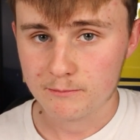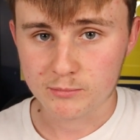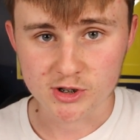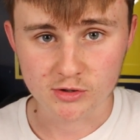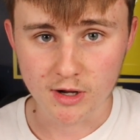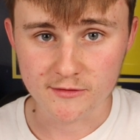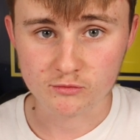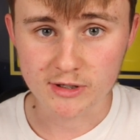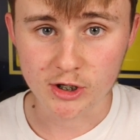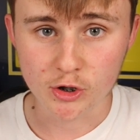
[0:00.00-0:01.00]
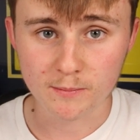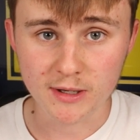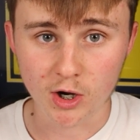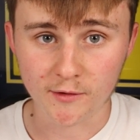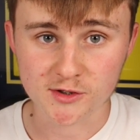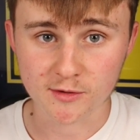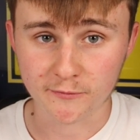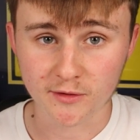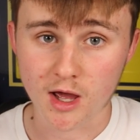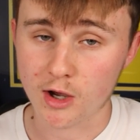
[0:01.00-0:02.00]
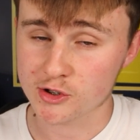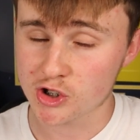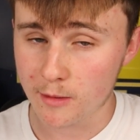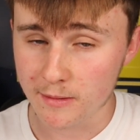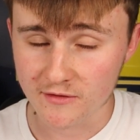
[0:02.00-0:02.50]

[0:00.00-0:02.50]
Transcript: Bristol Rovers really could be off to a flyer on top